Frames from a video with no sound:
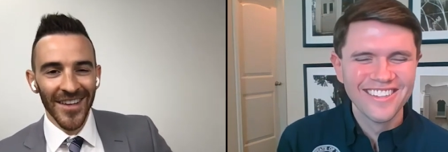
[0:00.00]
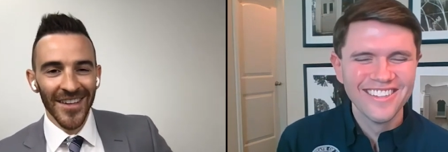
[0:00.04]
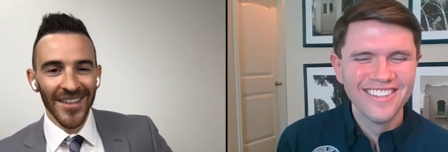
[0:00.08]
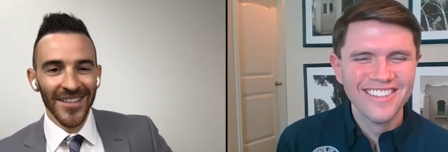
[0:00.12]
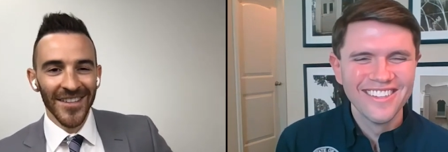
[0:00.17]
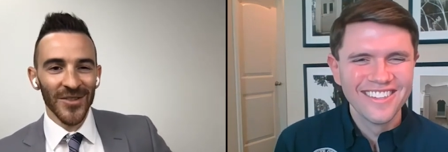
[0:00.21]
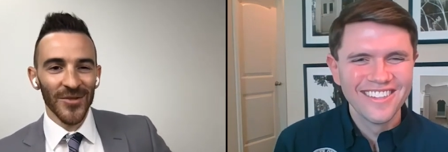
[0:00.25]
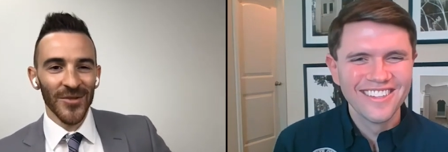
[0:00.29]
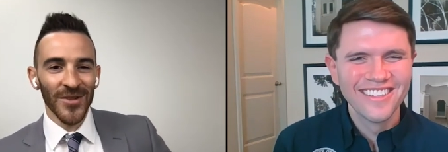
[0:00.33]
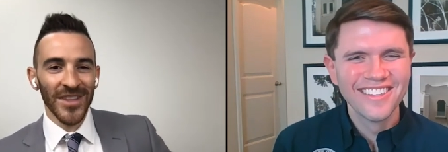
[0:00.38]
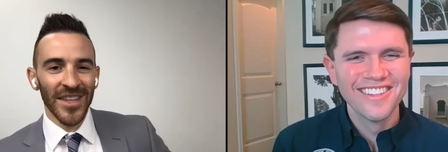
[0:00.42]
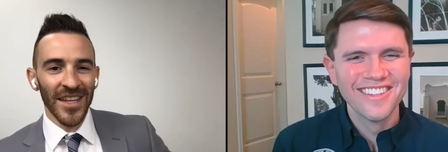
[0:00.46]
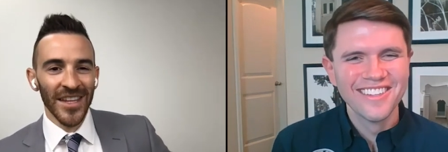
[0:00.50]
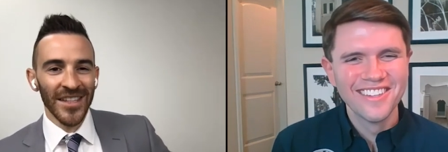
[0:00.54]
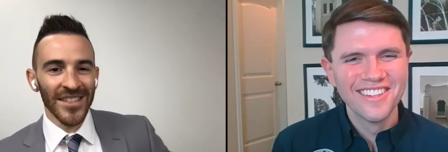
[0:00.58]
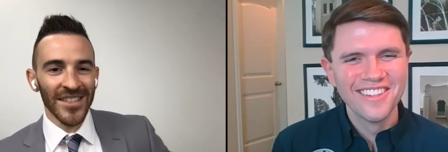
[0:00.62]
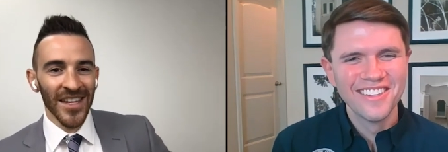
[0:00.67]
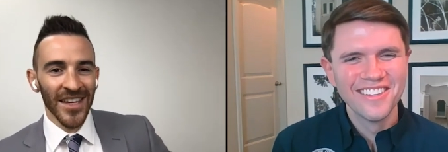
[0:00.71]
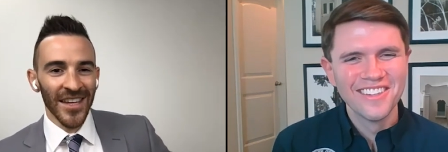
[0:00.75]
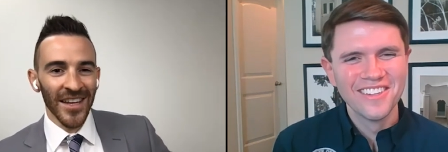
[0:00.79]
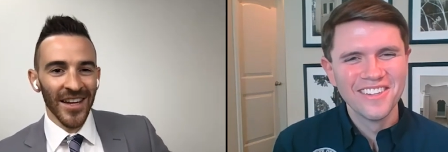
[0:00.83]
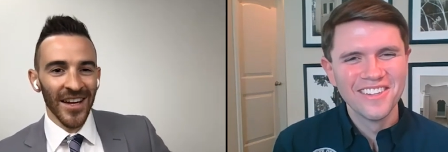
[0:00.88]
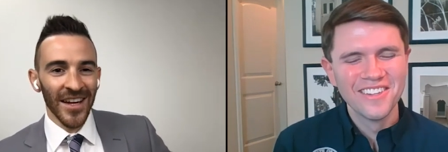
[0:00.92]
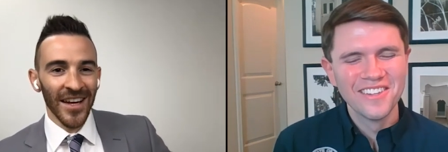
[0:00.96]
Speaker 1: So with that
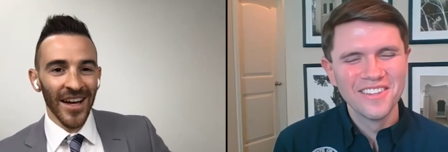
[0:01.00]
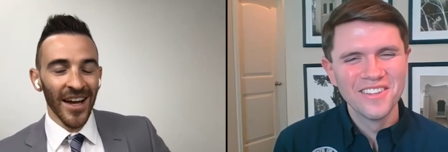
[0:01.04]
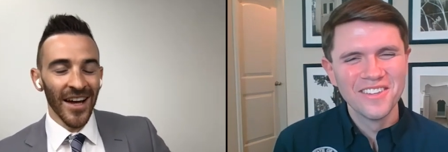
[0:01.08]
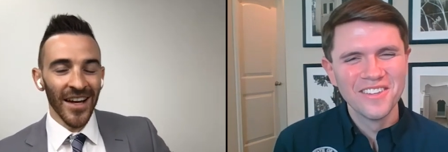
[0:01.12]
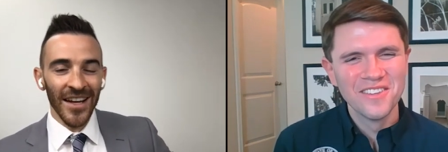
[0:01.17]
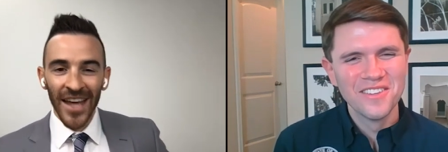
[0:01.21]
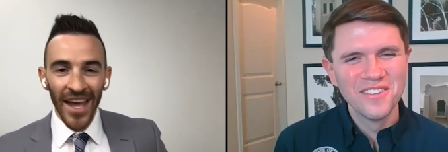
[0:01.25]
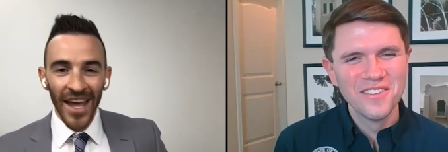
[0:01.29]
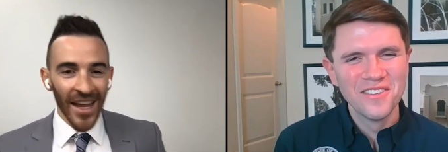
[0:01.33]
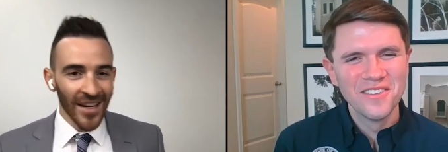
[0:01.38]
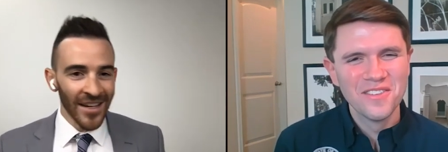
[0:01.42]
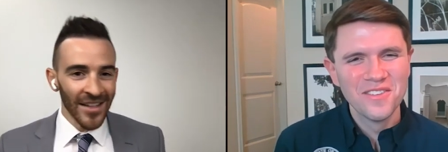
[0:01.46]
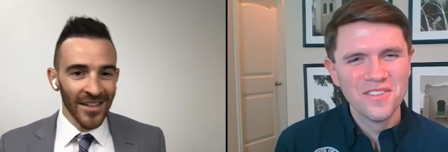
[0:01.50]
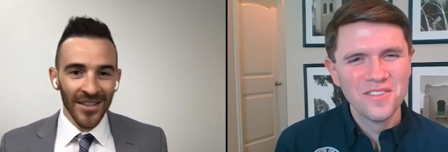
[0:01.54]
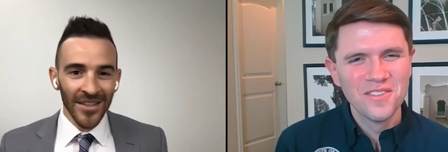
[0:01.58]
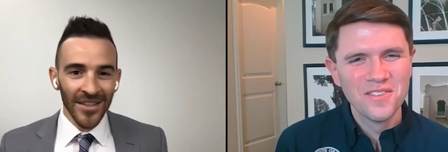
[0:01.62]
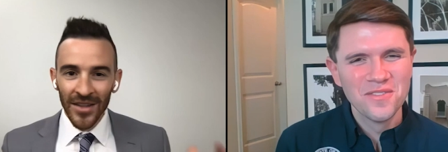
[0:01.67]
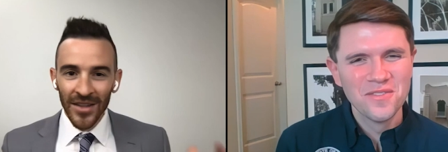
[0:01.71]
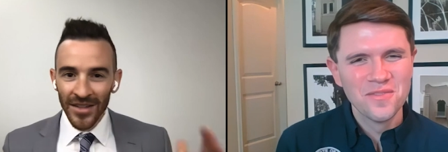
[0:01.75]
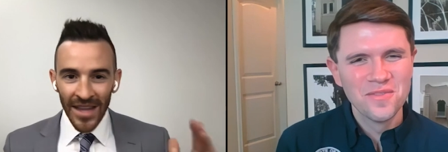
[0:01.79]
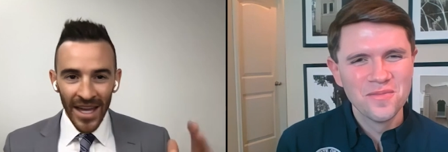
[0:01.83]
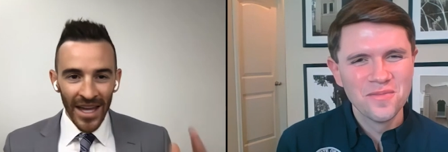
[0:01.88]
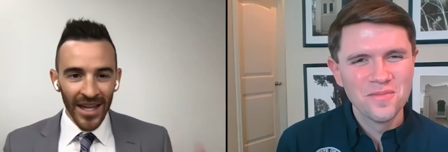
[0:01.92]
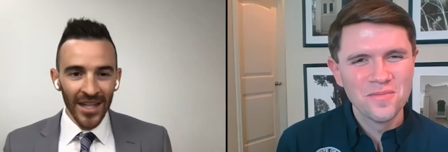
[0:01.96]
said, again,
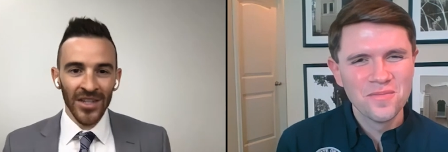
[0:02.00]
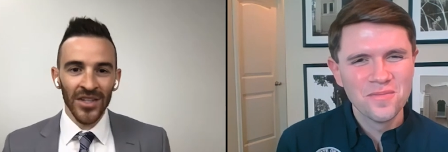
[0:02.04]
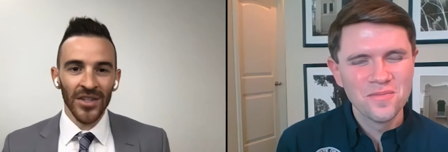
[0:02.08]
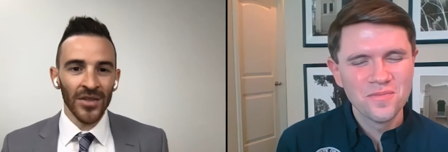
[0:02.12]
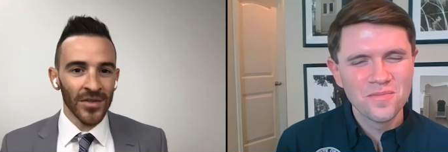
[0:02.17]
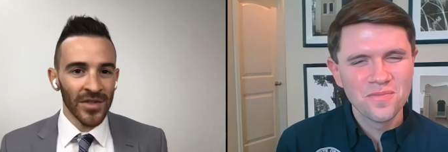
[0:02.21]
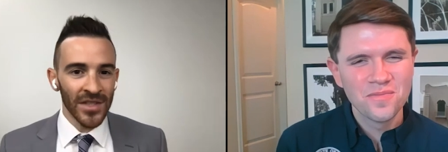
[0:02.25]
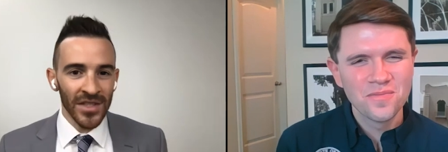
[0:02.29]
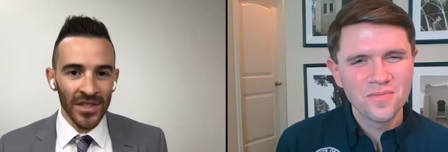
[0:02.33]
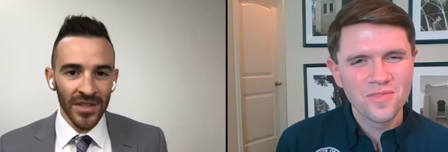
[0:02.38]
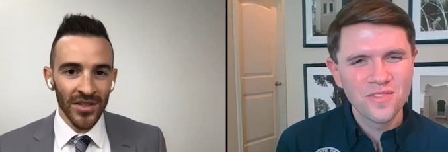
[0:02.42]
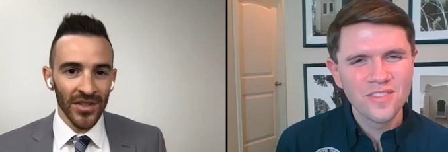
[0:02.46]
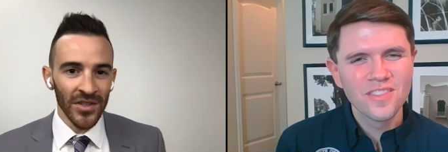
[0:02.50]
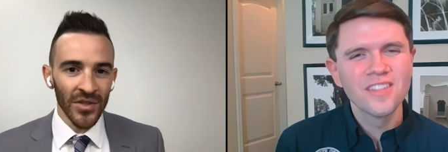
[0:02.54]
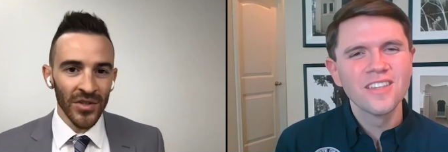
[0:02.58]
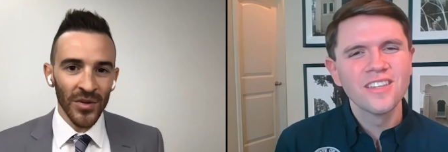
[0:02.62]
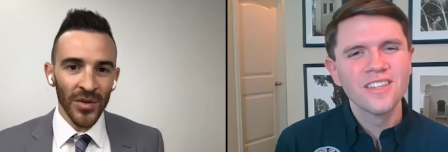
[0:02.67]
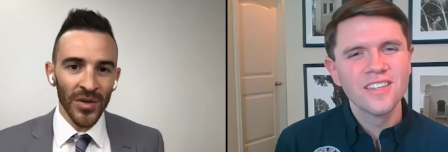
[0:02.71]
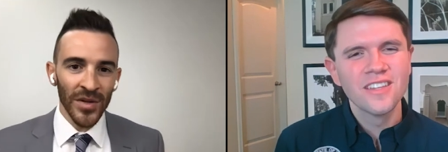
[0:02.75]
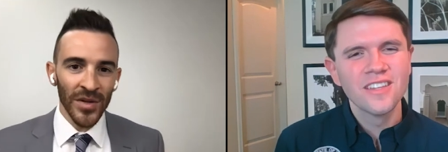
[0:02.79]
thank you to you